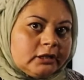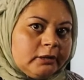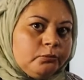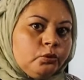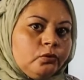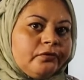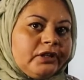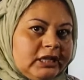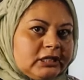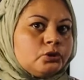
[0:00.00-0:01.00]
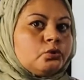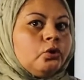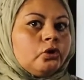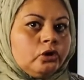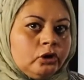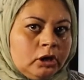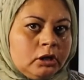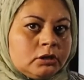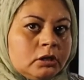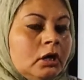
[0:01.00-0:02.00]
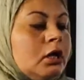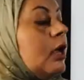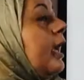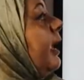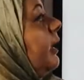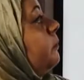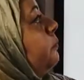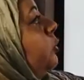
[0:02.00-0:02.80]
remove his or her and